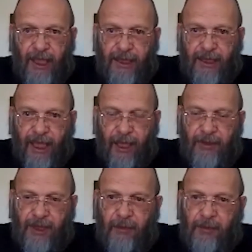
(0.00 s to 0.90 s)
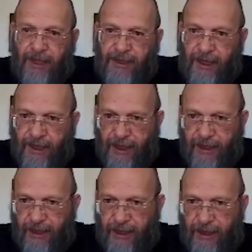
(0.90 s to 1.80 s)
at time t plus delta
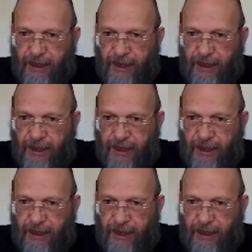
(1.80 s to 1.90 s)
t,